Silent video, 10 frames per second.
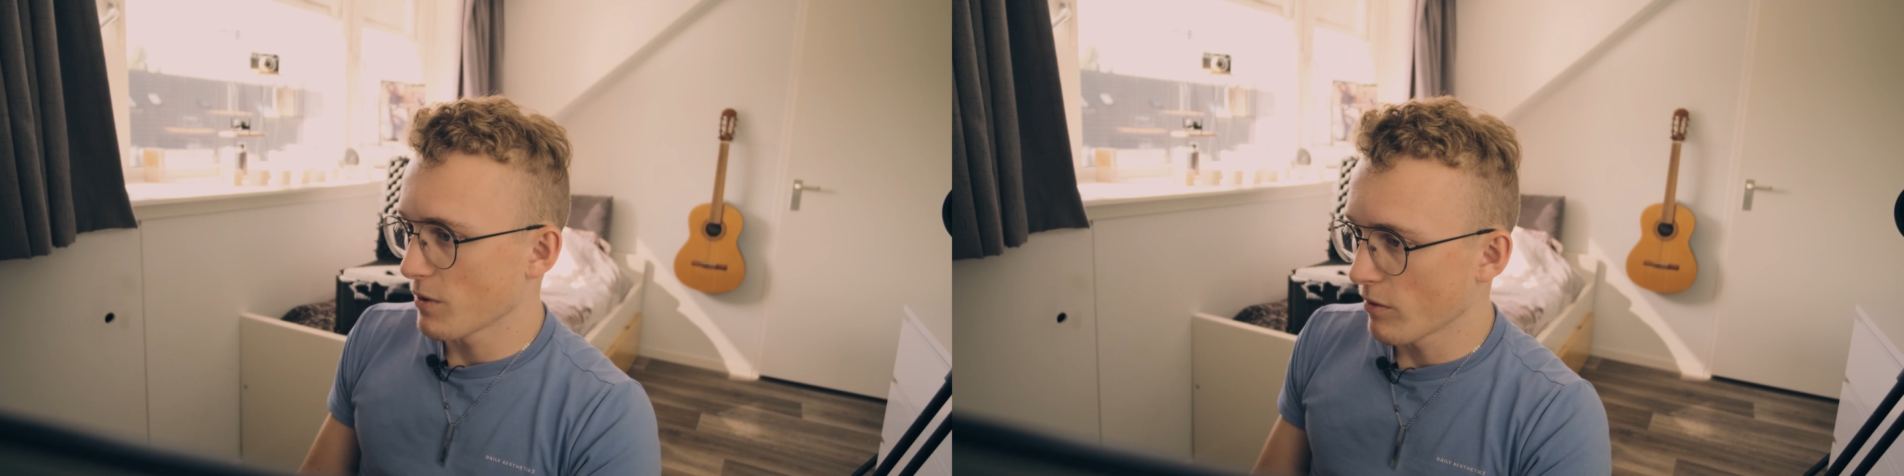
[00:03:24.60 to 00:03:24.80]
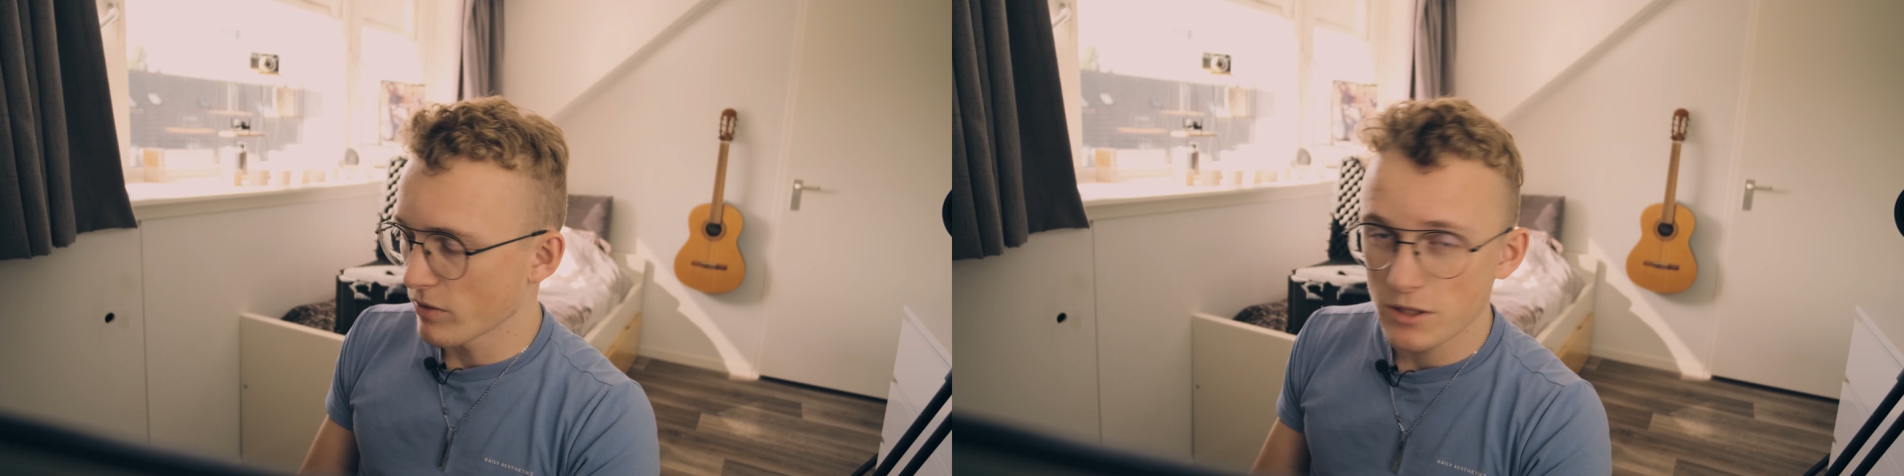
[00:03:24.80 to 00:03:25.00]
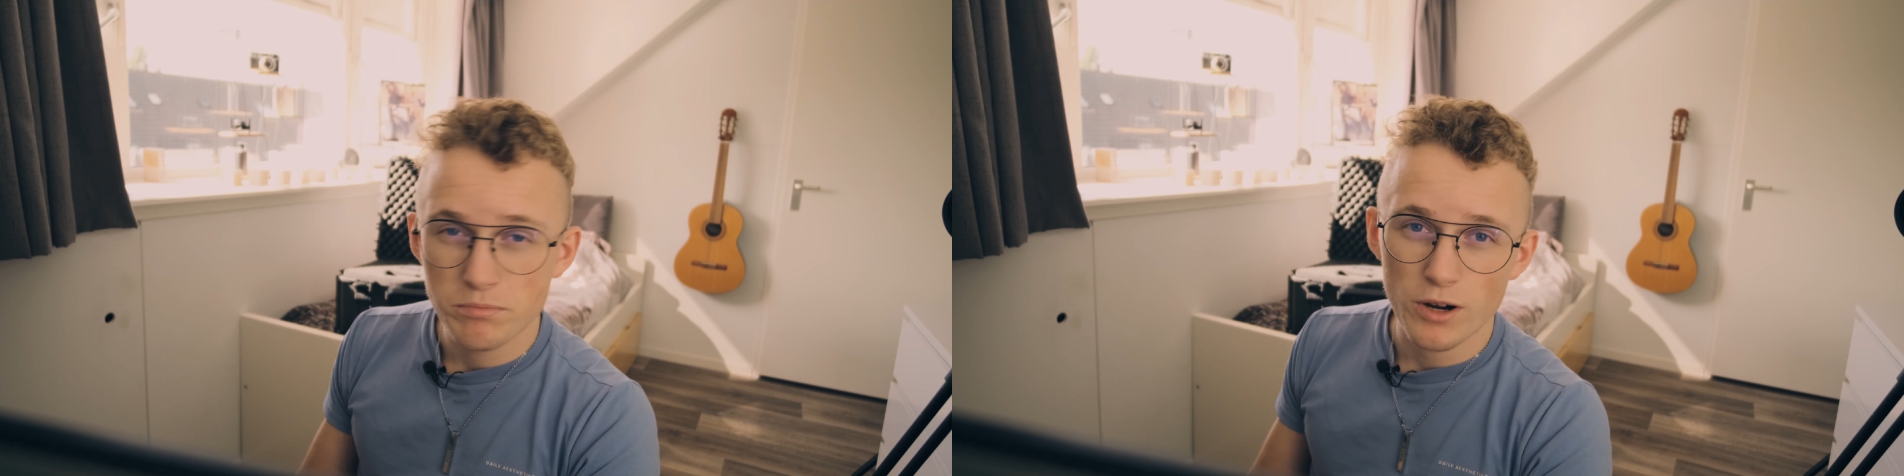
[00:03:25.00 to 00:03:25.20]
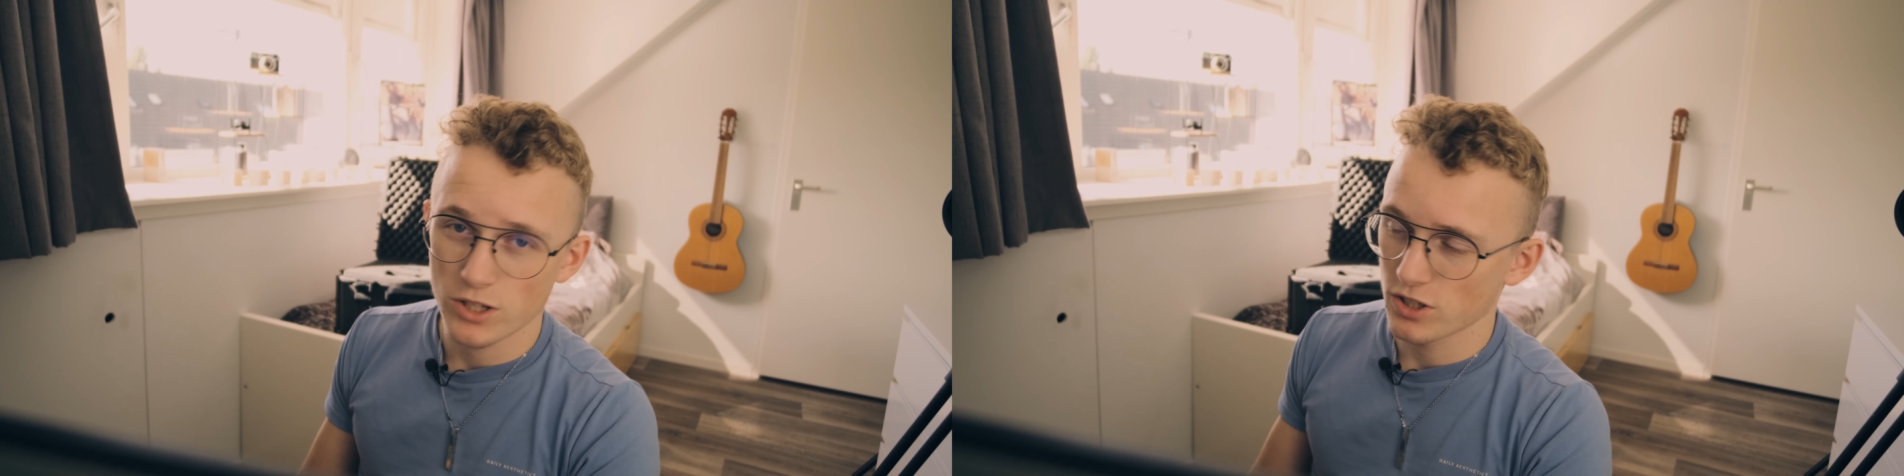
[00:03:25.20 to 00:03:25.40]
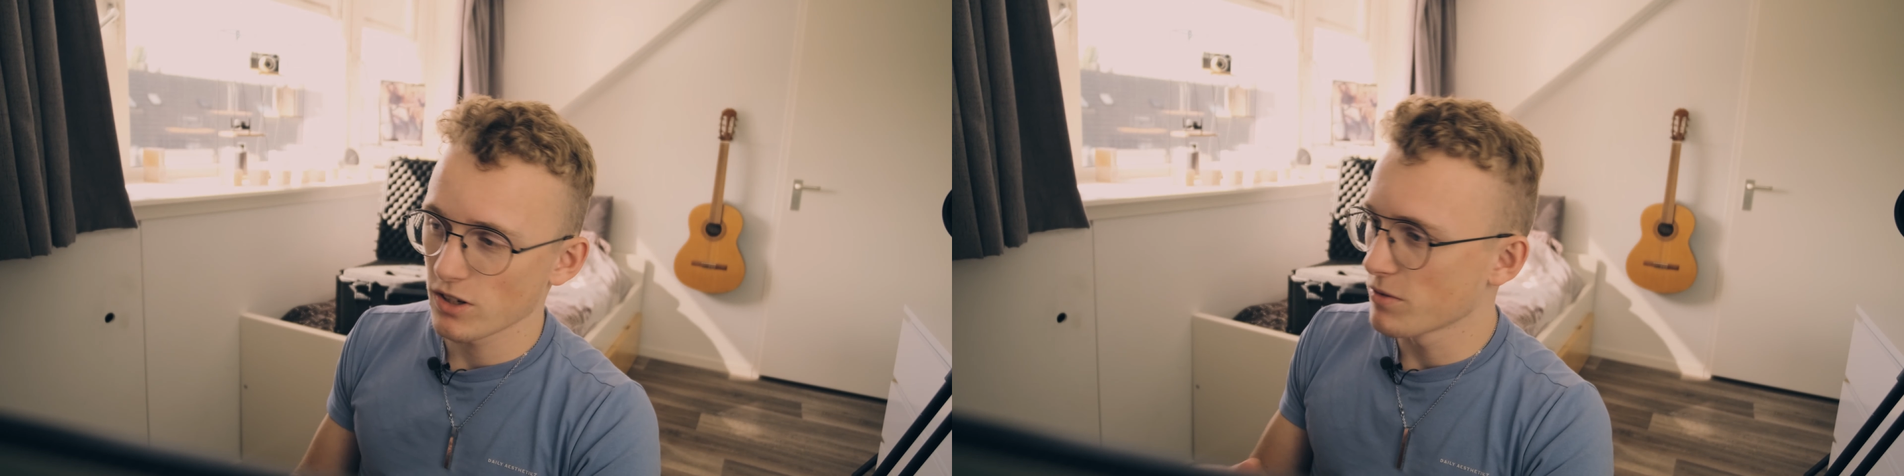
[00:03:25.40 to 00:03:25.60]
One of these
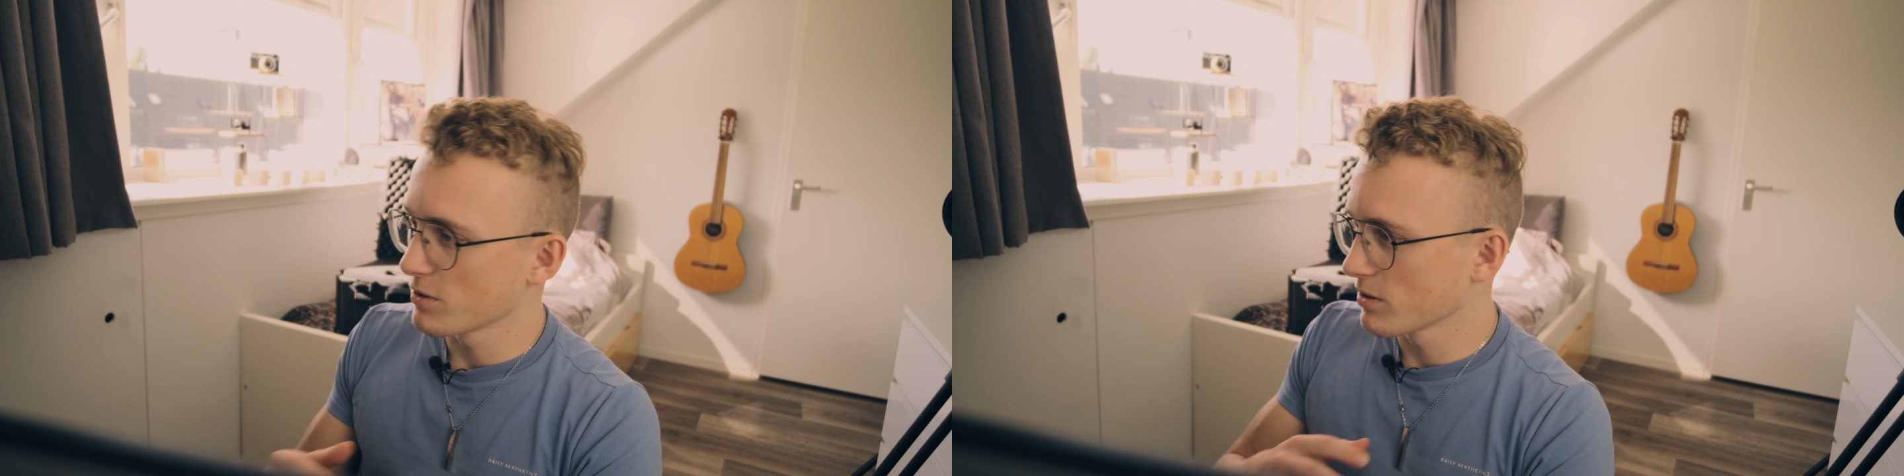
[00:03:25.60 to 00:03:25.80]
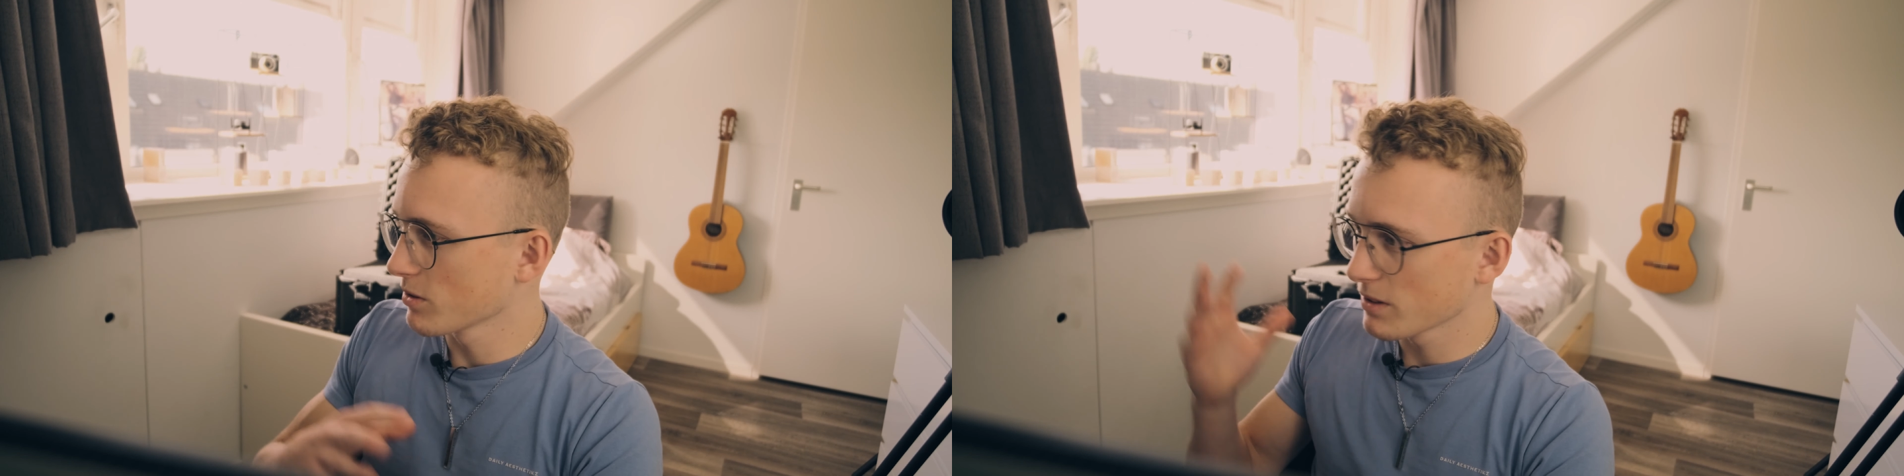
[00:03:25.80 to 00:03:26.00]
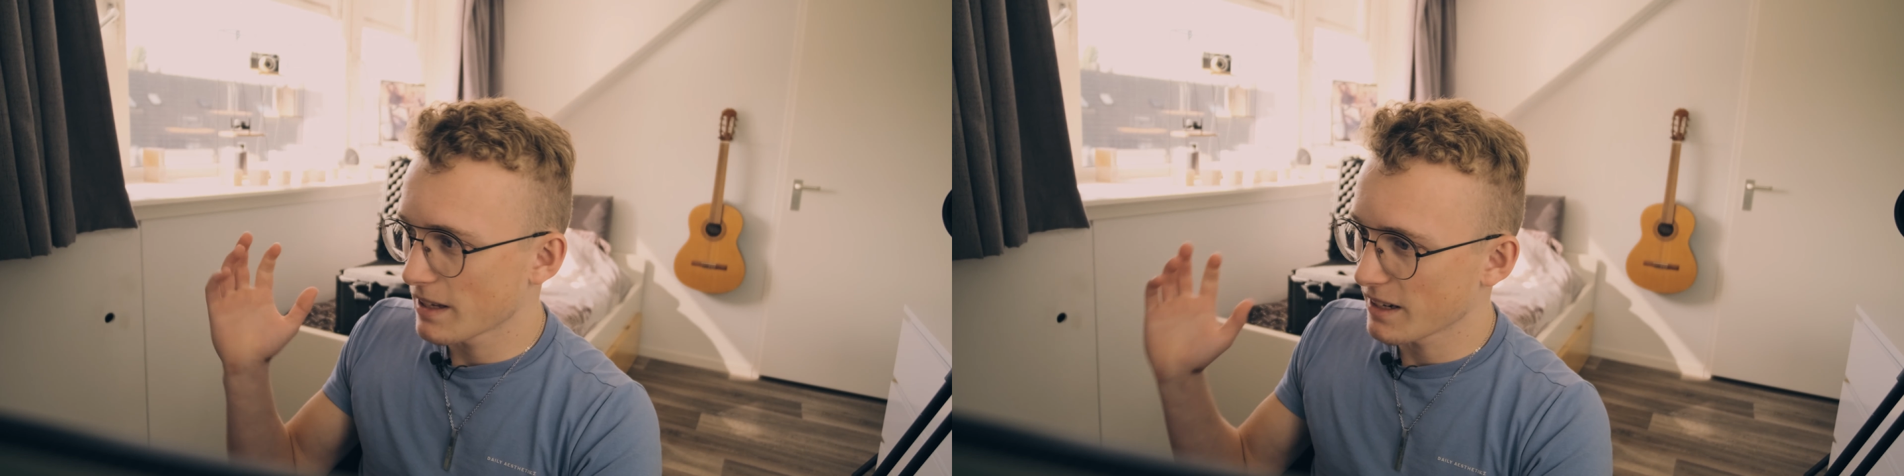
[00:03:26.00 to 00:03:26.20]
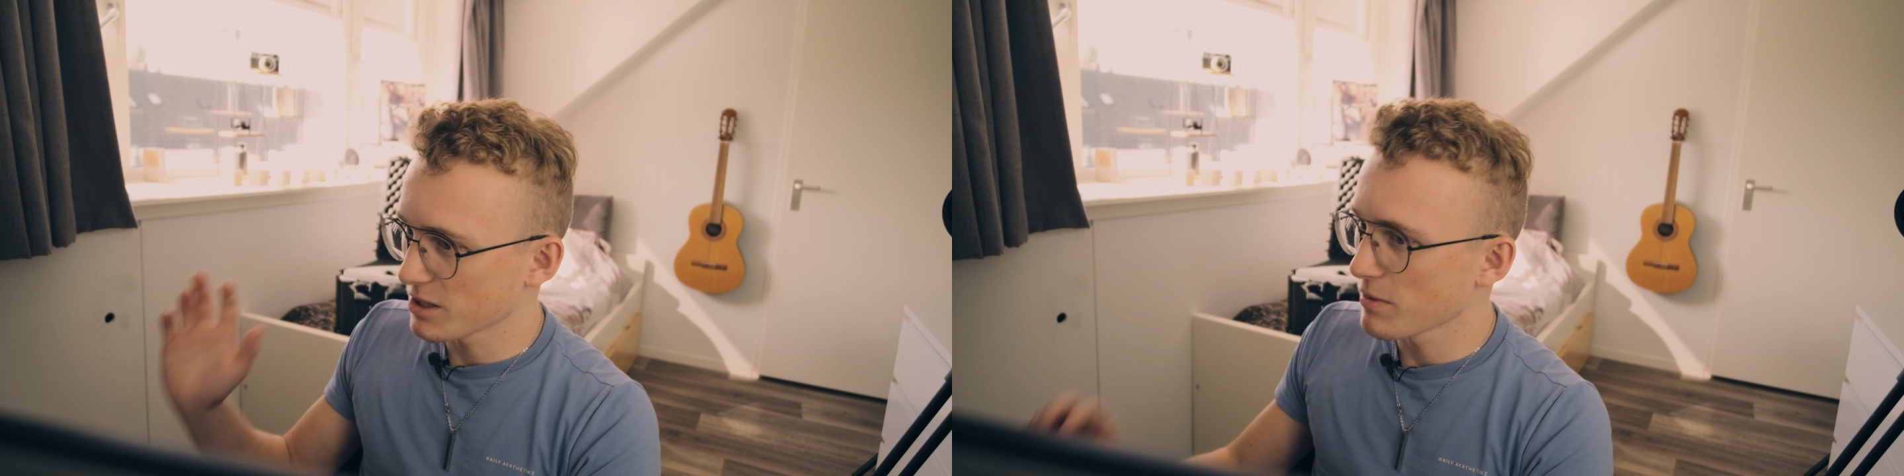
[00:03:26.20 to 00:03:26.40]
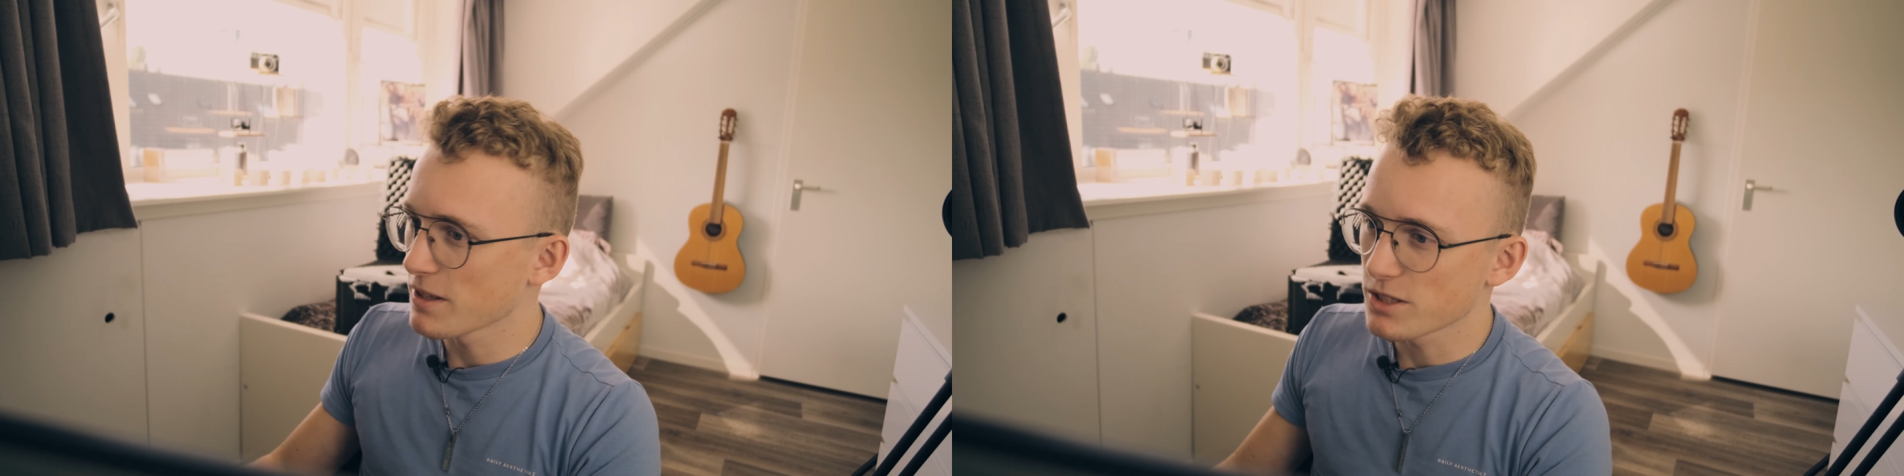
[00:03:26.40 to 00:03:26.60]
parts alone, not that
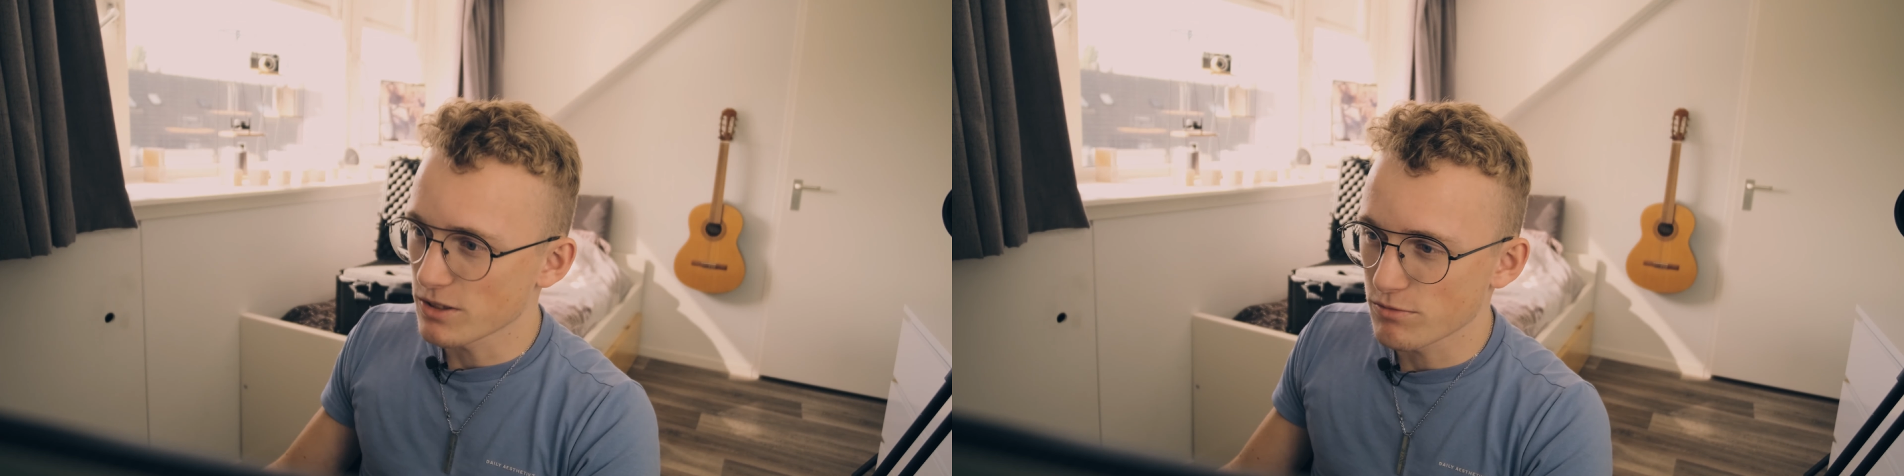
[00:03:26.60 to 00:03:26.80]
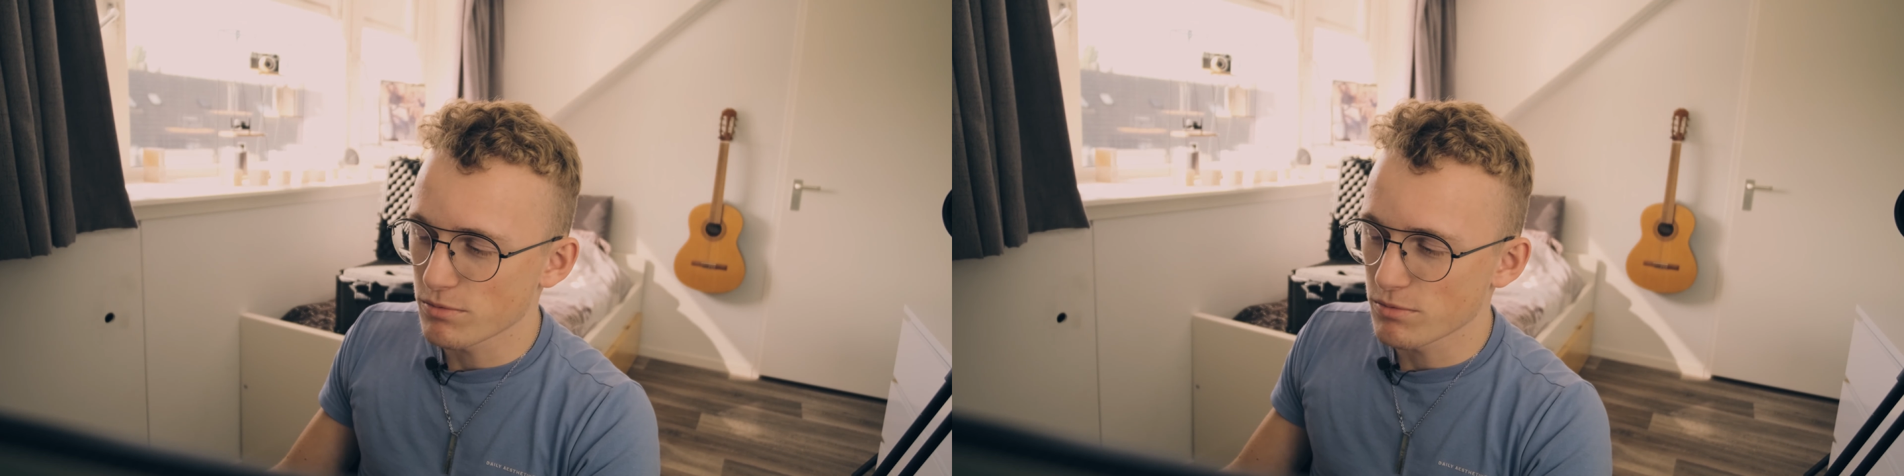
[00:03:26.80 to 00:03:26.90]
expensive,